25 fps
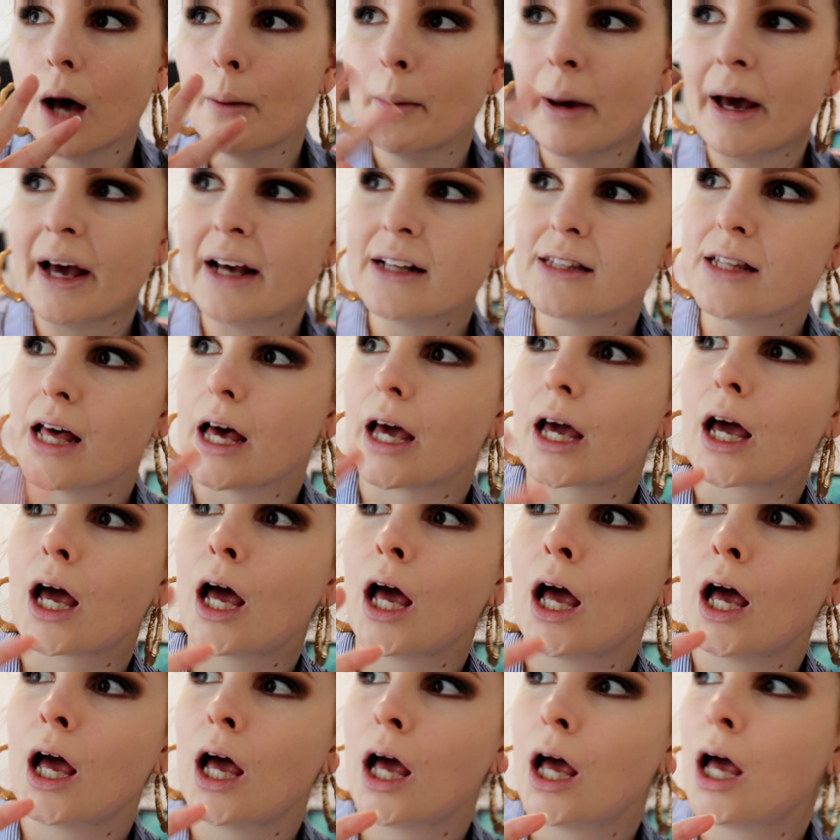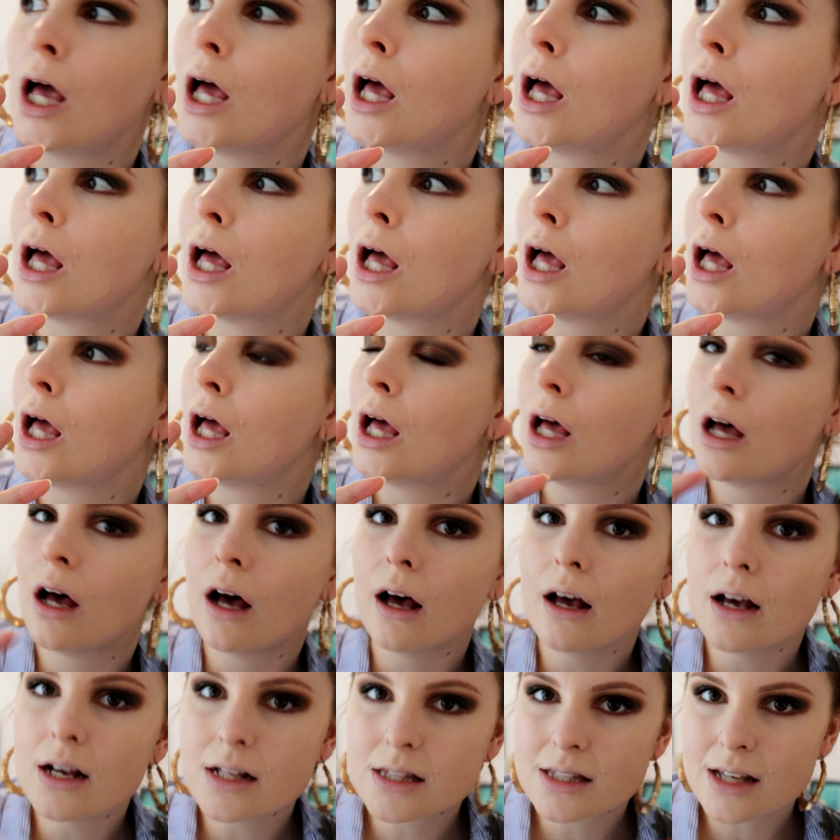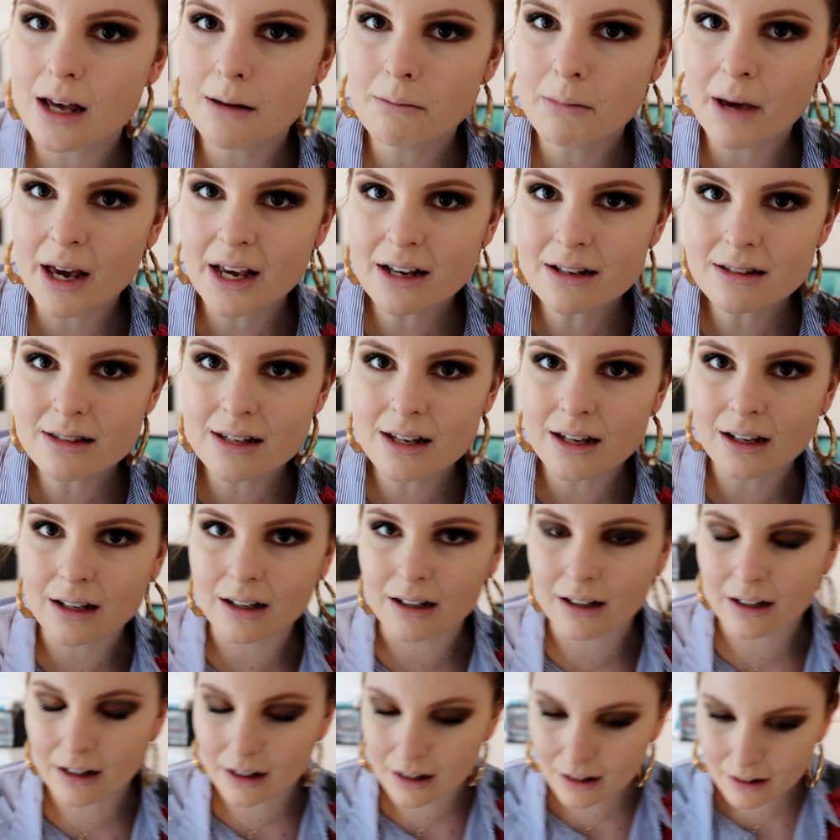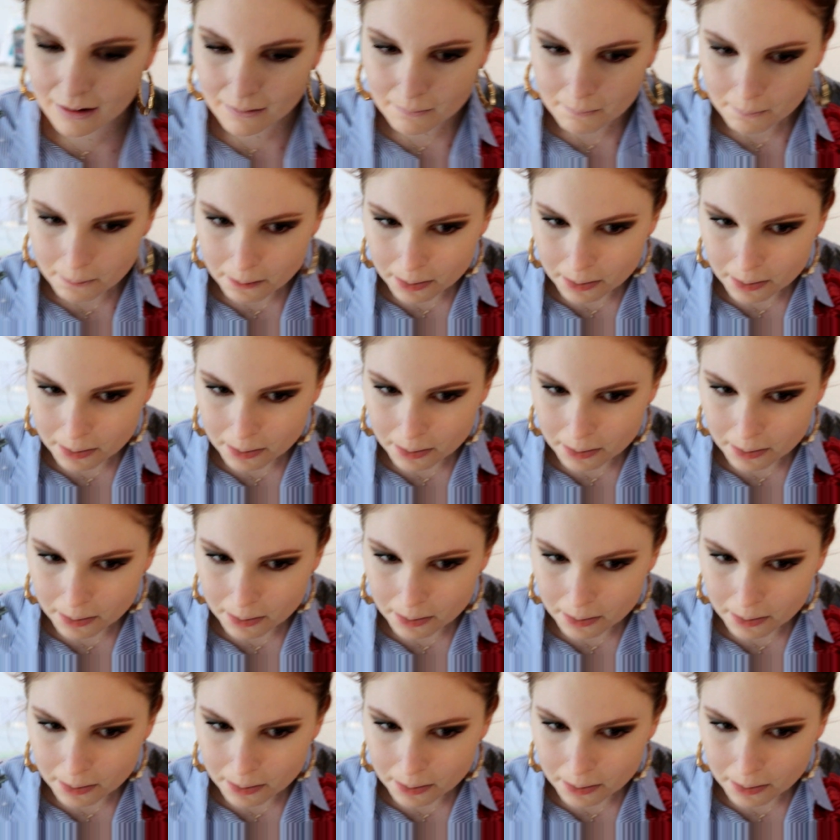Oh, my hand's like, it's amazing.